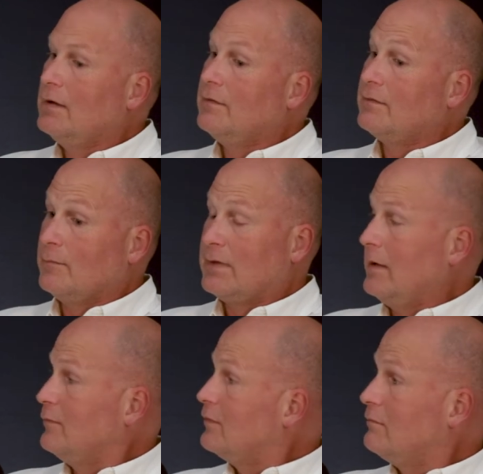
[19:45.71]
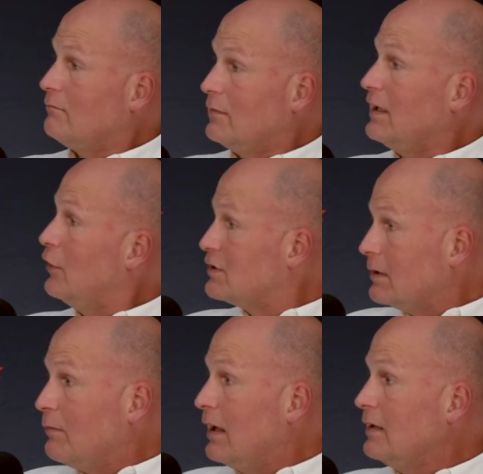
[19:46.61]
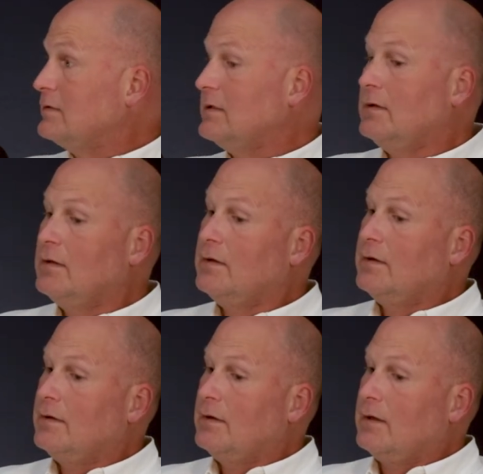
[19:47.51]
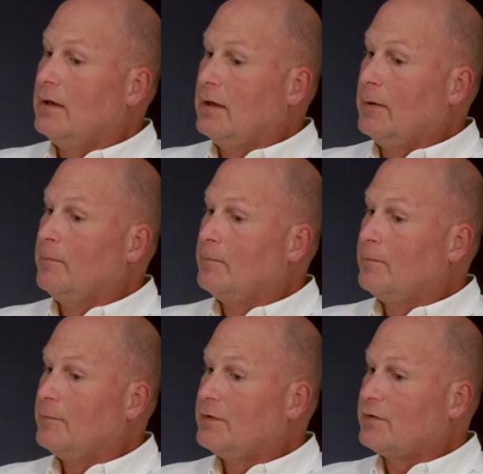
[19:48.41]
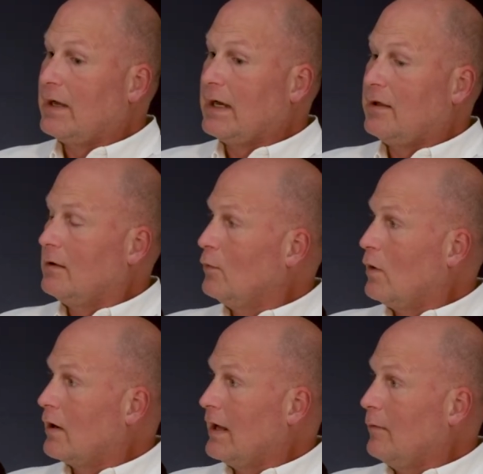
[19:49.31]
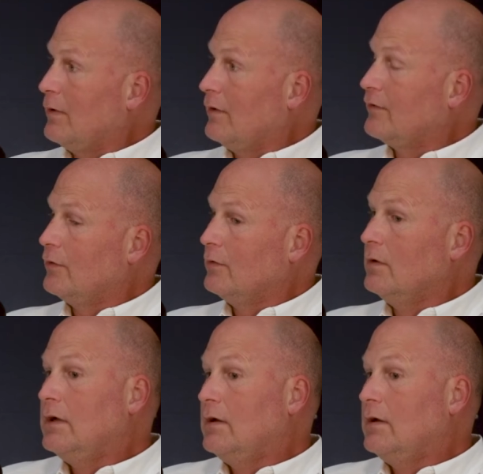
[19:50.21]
Sometimes leadership does it to try to kill and water down bills. So